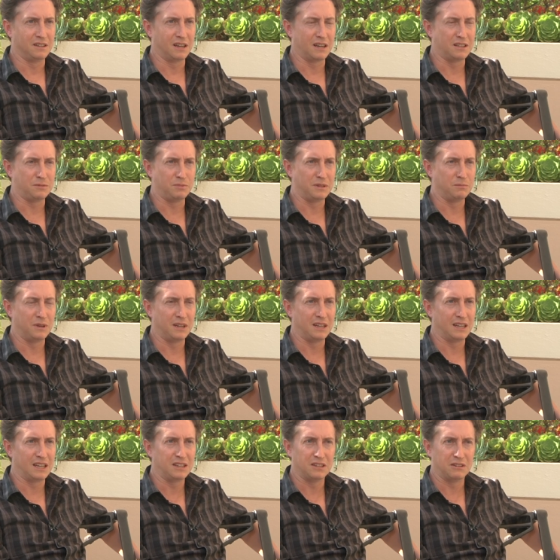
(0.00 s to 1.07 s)
you got to spend money
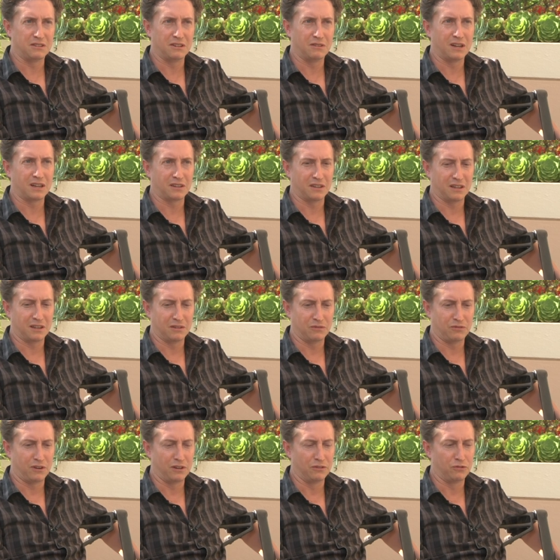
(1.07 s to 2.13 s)
to get there theoretically,
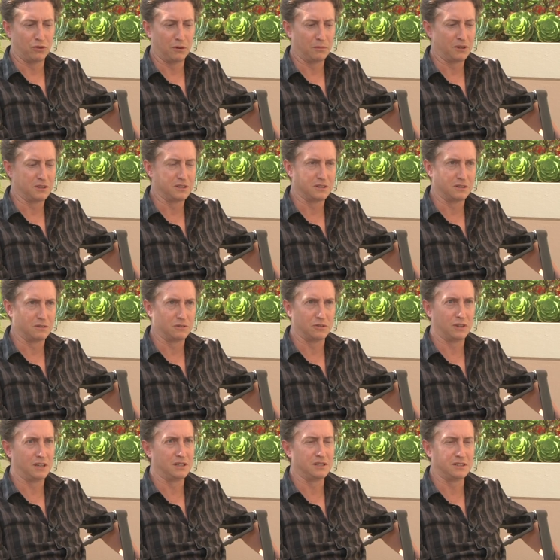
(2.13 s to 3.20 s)
and follow formulas or
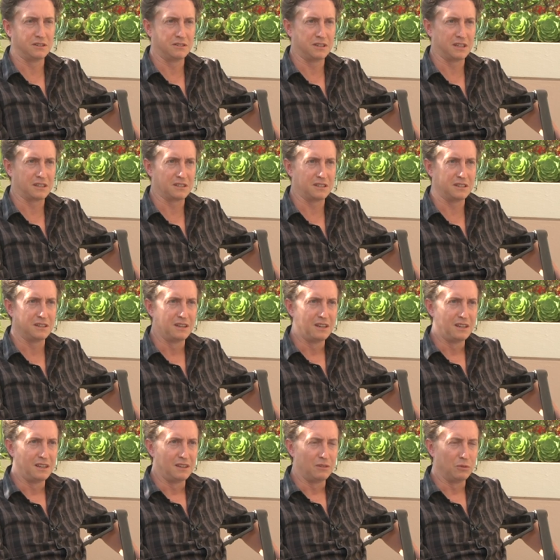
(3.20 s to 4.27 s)
trends or things that
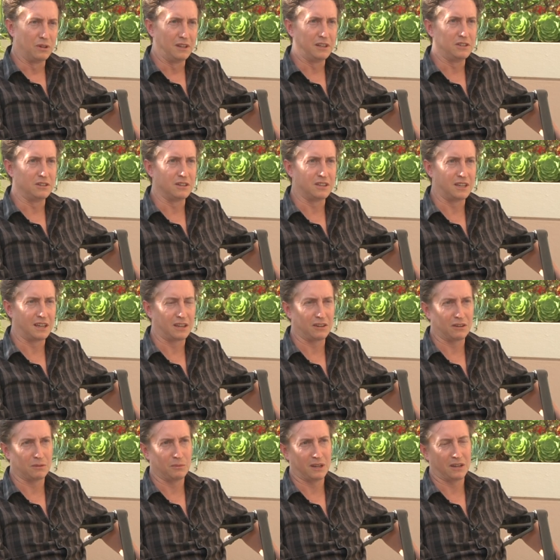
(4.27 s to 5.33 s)
would lead you to think
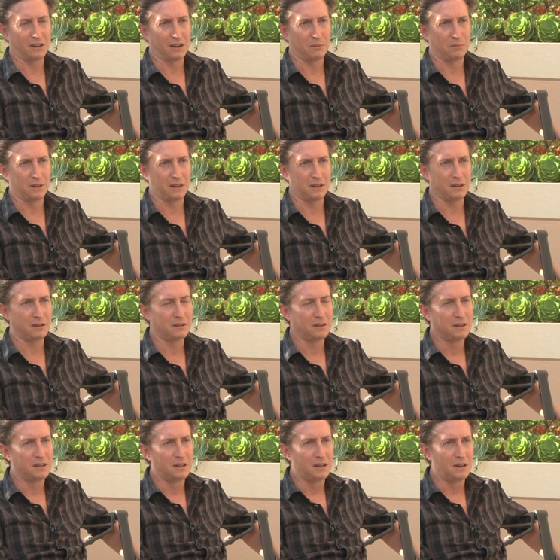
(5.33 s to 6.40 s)
you can make your company
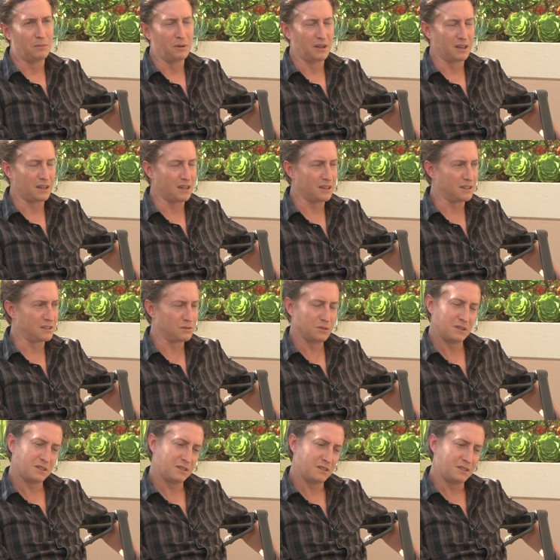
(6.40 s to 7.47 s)
a billion dollars,
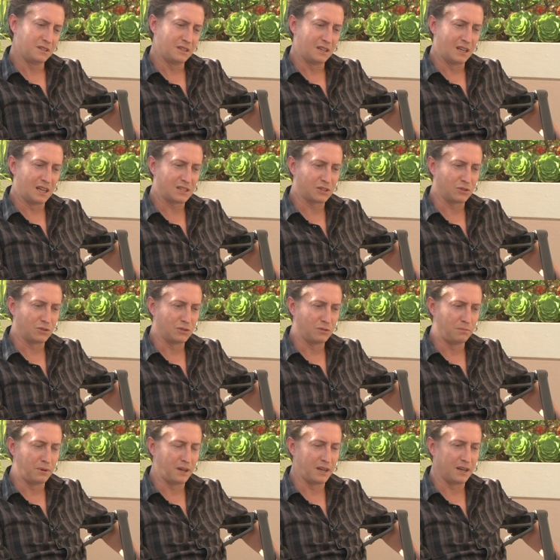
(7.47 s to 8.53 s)
which, uh, that's cool,
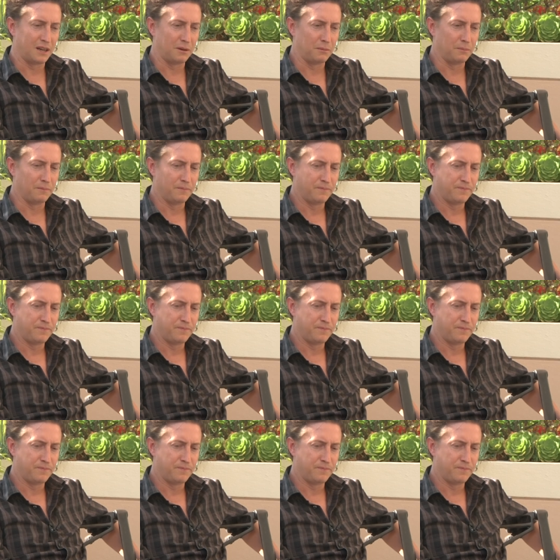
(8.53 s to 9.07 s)
but, um,